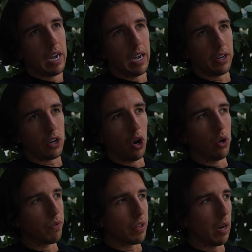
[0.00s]
I'd got
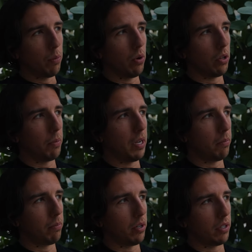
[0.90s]
over that and wore them
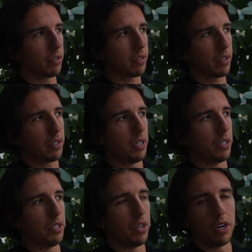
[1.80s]
in, but
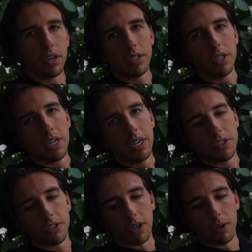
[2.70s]
clearly not.
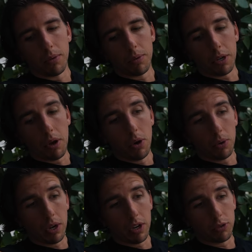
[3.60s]
So we're going to go
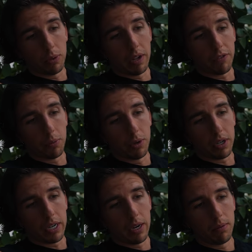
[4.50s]
Hoka as well after the
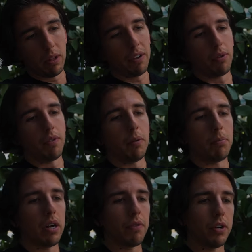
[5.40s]
workout. We'll have to have eaten
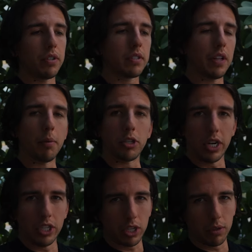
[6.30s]
breakfast, and then we're
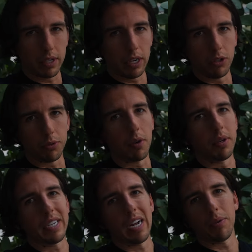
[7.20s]
changing hotels. We're
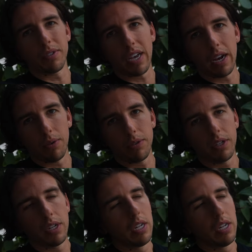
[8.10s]
going downtown,